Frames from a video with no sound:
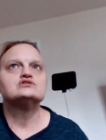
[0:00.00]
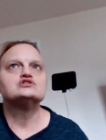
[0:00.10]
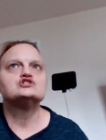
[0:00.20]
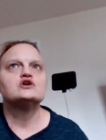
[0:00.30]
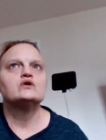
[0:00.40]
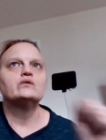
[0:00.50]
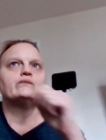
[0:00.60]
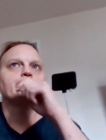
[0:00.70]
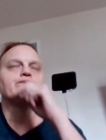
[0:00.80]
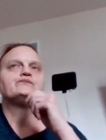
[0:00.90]

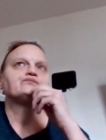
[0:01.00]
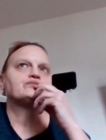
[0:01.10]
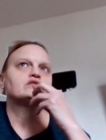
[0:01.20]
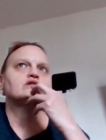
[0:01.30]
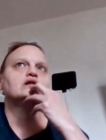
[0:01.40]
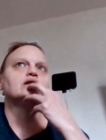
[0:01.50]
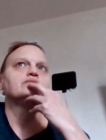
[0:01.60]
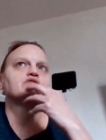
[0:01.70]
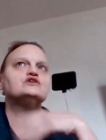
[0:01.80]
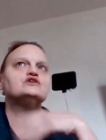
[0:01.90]
so
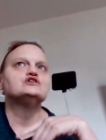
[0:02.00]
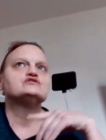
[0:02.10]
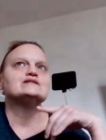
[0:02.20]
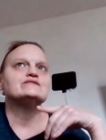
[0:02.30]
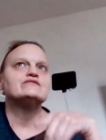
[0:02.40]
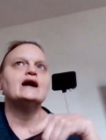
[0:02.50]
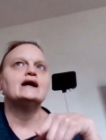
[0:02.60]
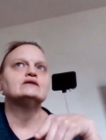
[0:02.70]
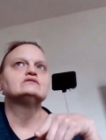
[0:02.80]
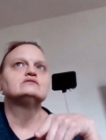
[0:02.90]
they're using
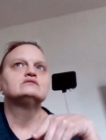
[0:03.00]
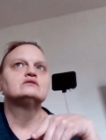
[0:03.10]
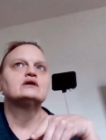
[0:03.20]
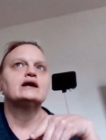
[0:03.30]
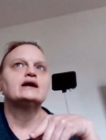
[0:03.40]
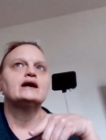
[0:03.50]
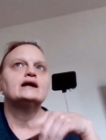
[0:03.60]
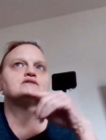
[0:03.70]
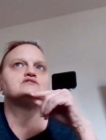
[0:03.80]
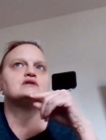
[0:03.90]
that
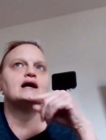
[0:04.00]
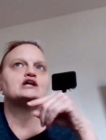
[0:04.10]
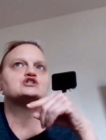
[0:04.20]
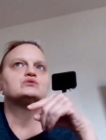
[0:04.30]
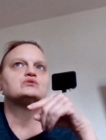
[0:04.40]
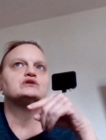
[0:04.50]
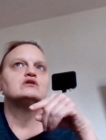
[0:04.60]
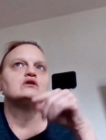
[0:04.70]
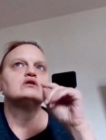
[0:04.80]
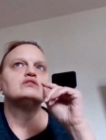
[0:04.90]
as
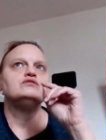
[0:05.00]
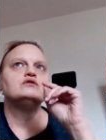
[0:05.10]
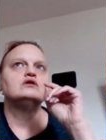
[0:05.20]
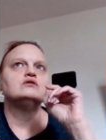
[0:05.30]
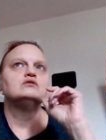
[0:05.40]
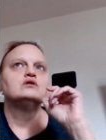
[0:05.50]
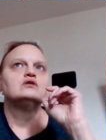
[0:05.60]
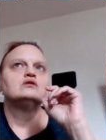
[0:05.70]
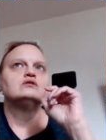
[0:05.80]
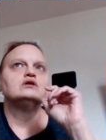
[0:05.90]
actually the
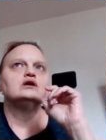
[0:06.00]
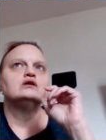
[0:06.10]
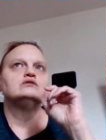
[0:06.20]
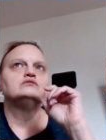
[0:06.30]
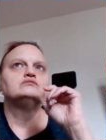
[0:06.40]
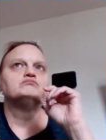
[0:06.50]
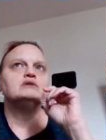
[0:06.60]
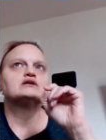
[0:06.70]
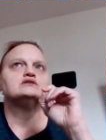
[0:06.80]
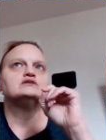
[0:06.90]

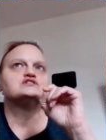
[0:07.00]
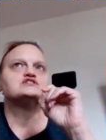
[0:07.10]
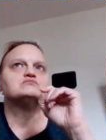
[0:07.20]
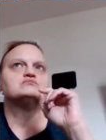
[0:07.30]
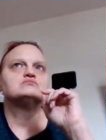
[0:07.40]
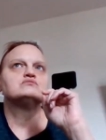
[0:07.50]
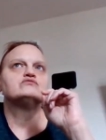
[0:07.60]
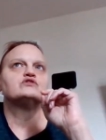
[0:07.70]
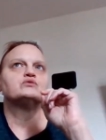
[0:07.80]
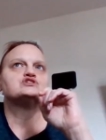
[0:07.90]
mechanism
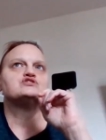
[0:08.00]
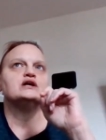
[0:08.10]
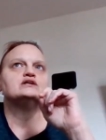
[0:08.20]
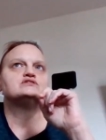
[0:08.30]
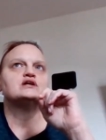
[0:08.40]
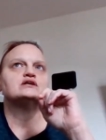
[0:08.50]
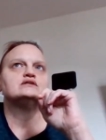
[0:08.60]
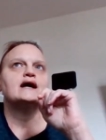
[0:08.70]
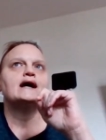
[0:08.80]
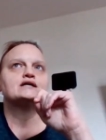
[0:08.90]
for which they
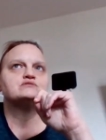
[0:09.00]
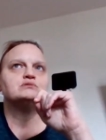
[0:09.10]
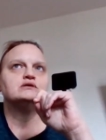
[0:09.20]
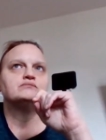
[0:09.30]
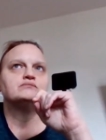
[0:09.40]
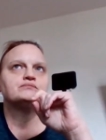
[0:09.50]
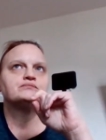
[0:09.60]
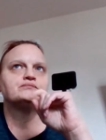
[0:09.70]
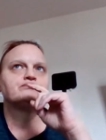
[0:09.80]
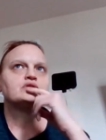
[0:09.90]
decided to axe me.
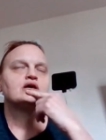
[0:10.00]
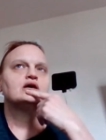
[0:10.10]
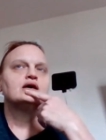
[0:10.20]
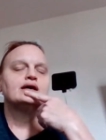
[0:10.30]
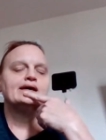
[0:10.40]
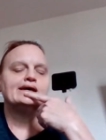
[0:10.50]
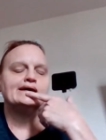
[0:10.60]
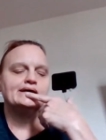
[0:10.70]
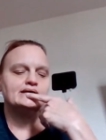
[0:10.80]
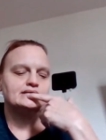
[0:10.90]

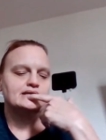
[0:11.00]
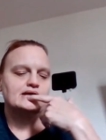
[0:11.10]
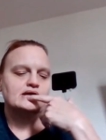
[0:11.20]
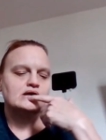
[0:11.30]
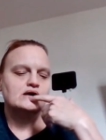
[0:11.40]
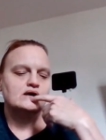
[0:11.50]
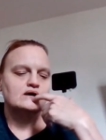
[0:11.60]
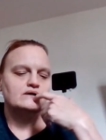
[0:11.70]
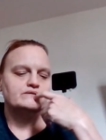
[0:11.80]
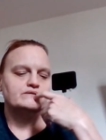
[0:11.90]
And
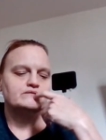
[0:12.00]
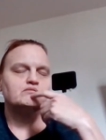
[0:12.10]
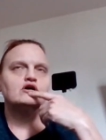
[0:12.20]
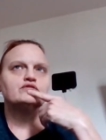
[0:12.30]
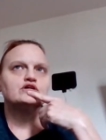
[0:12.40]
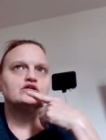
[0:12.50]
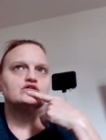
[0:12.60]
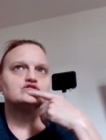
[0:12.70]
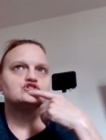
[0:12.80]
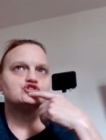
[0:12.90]
Marvin
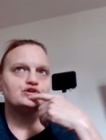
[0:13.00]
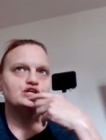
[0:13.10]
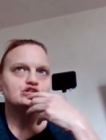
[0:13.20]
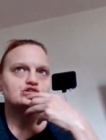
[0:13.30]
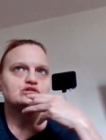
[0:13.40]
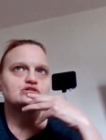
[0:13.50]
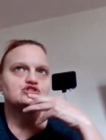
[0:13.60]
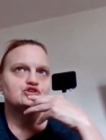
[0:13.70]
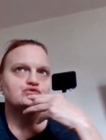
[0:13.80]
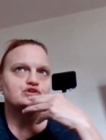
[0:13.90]
Street
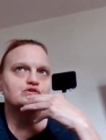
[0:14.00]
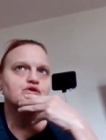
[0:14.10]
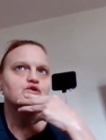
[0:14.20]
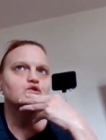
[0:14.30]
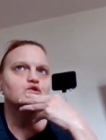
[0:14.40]
Jr.